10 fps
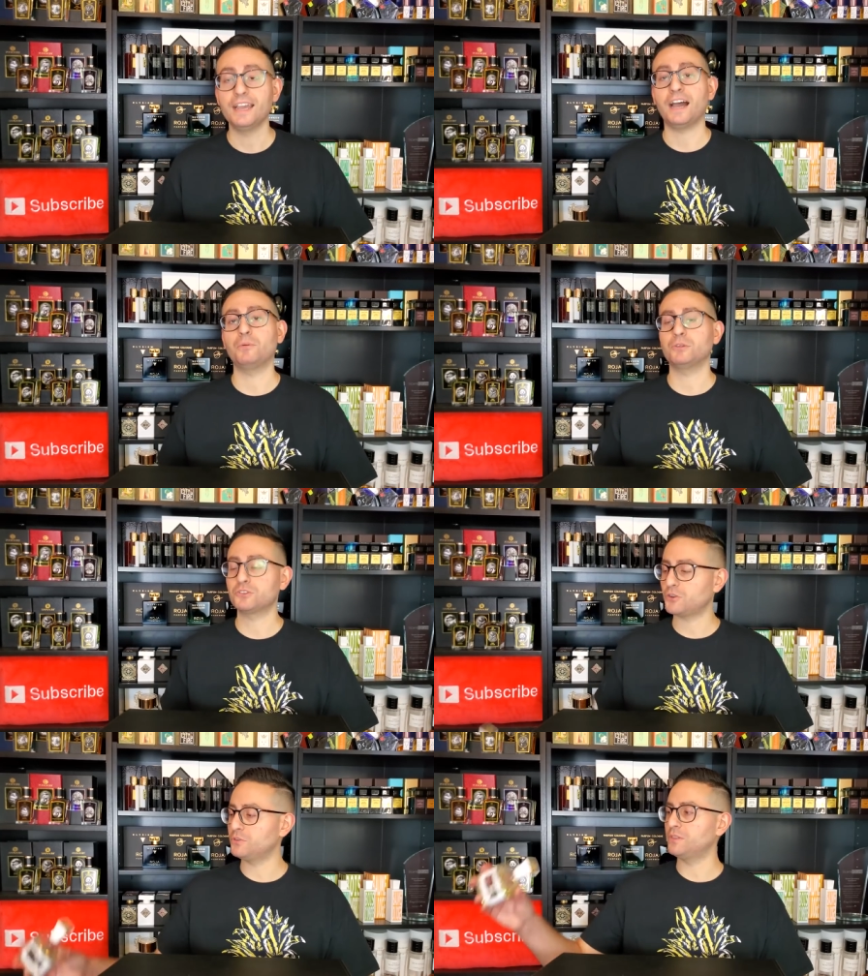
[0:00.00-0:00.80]
I will
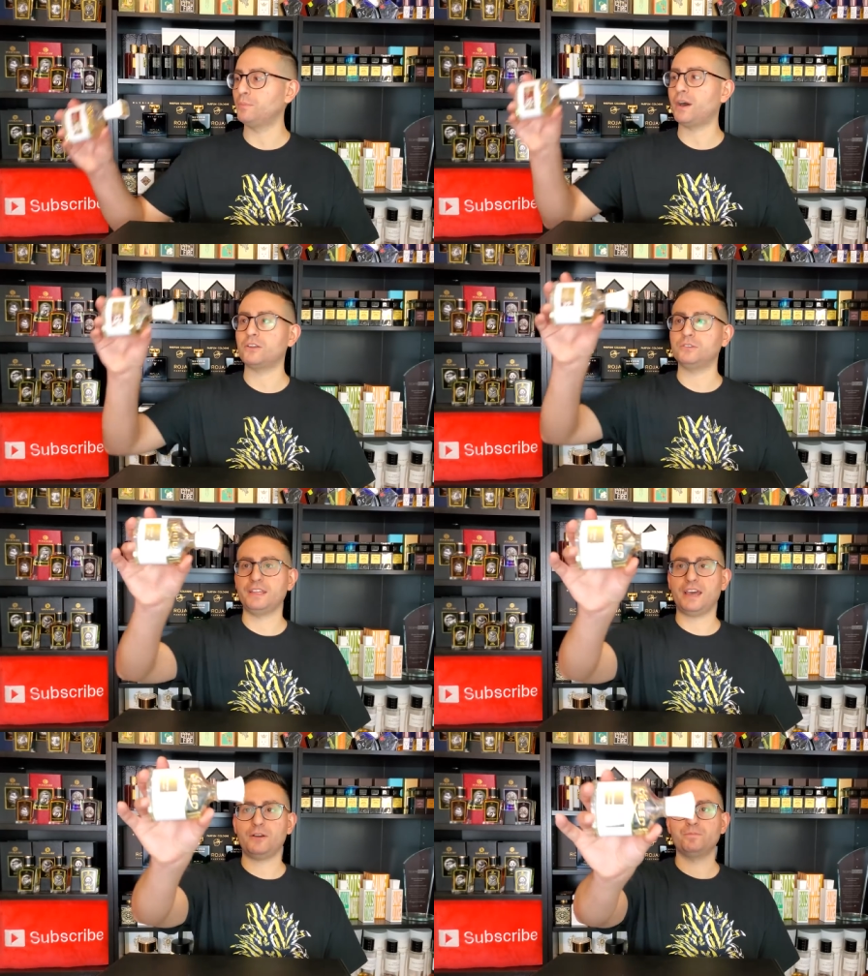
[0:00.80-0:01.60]
show you the bottle
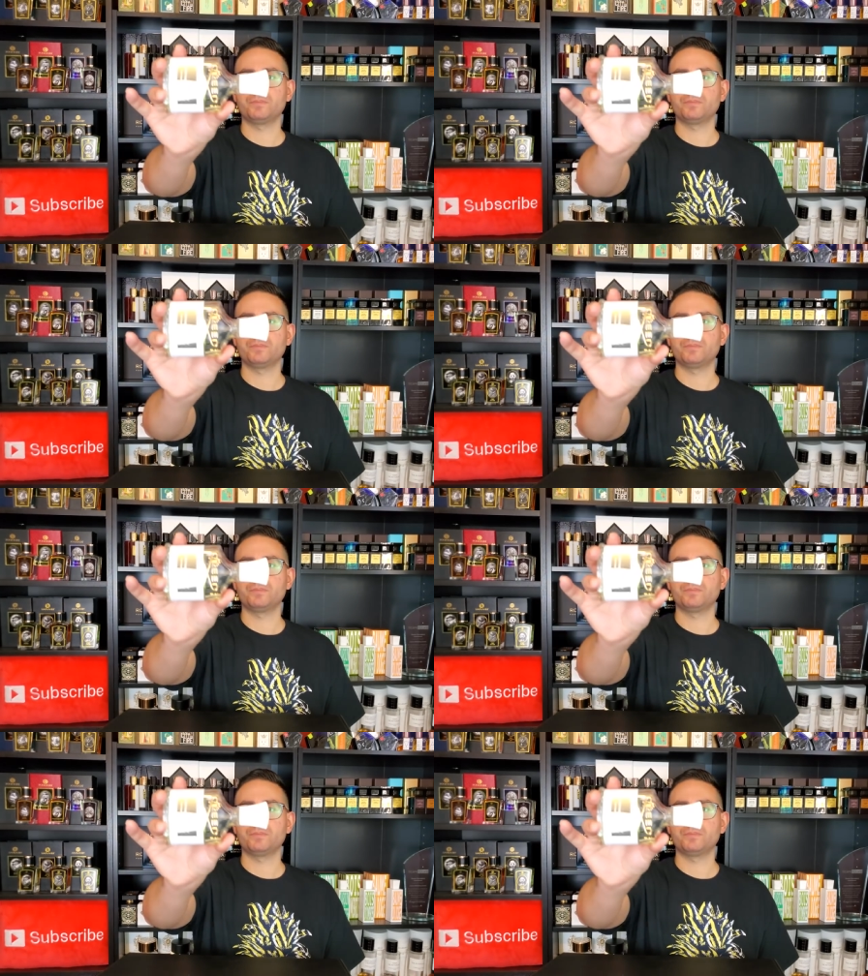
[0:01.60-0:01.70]
now.